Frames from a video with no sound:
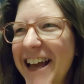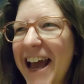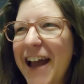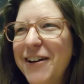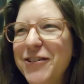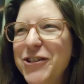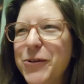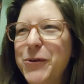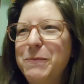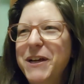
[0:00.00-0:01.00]
And then so
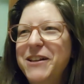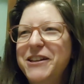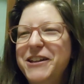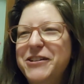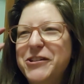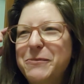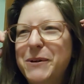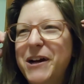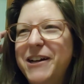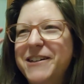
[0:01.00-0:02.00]
we'd make the Easter
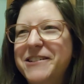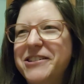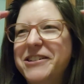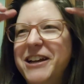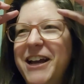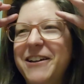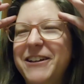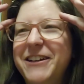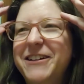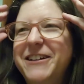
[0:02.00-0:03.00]
bonnets, and
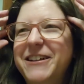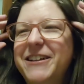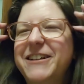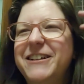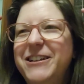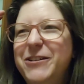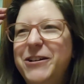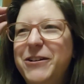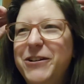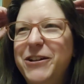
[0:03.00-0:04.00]
like you'd
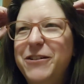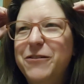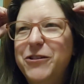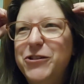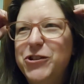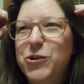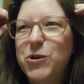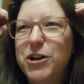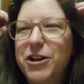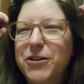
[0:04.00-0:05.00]
either use
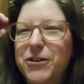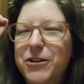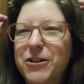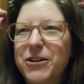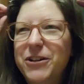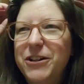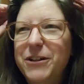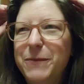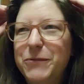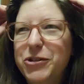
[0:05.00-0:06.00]
yarn or
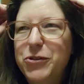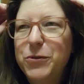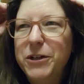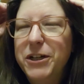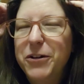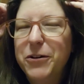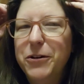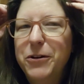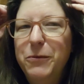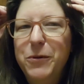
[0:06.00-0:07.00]
string
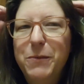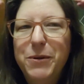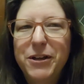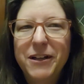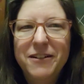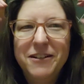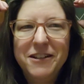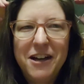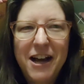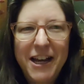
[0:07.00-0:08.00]
or ribbon to
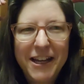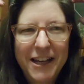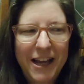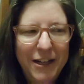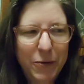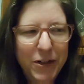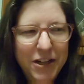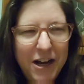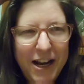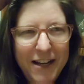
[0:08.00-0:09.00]
tie it, and you would
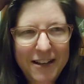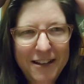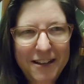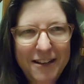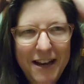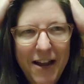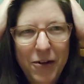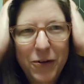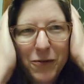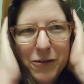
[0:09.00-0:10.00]
tie it
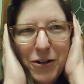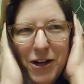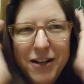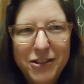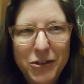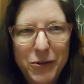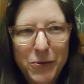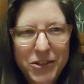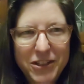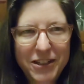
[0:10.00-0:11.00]
down over your head, so it
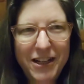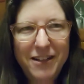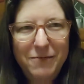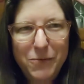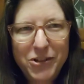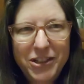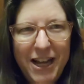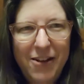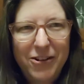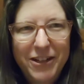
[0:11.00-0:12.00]
wasn't
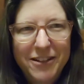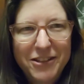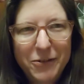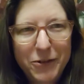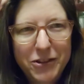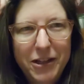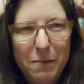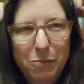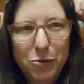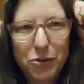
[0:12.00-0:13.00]
out like this. It was like
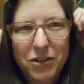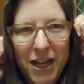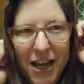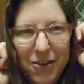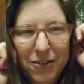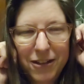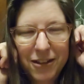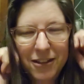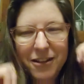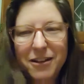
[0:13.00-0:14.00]
pulled down.
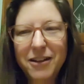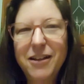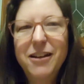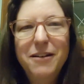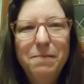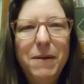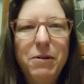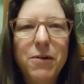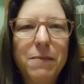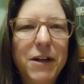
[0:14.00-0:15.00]

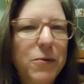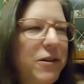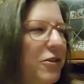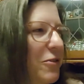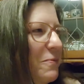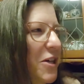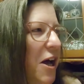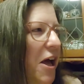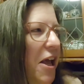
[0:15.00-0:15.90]
Maybe I'll make one sometime.